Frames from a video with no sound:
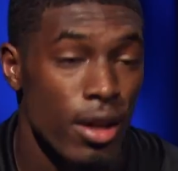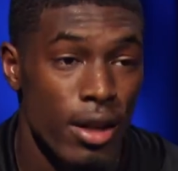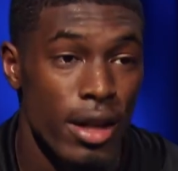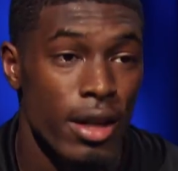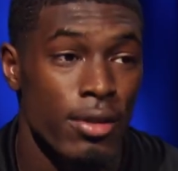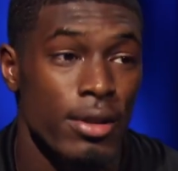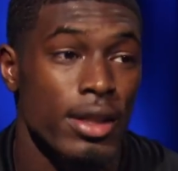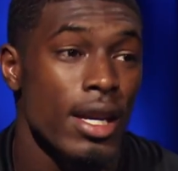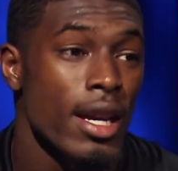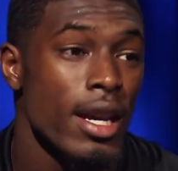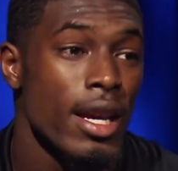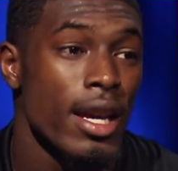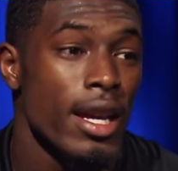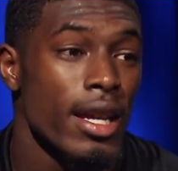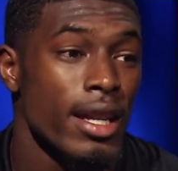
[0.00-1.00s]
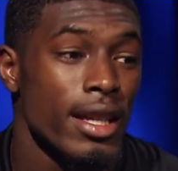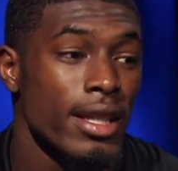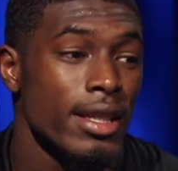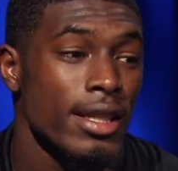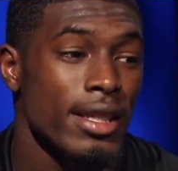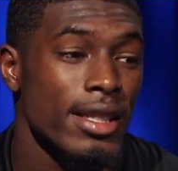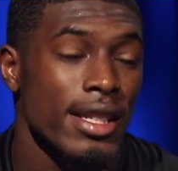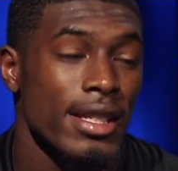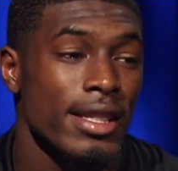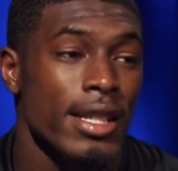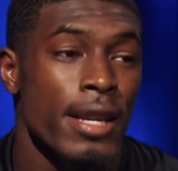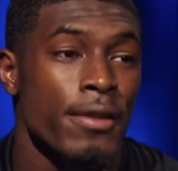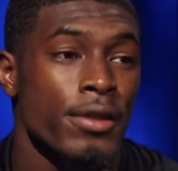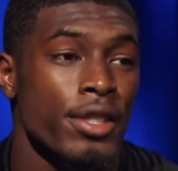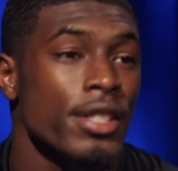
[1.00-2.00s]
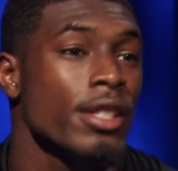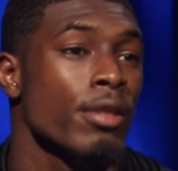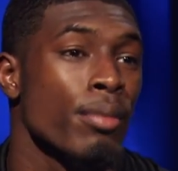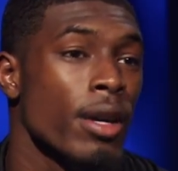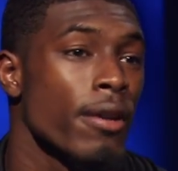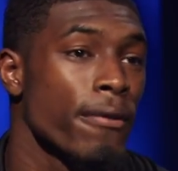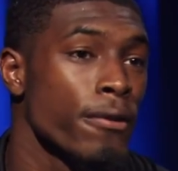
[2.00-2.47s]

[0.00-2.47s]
hall hours. It's never just about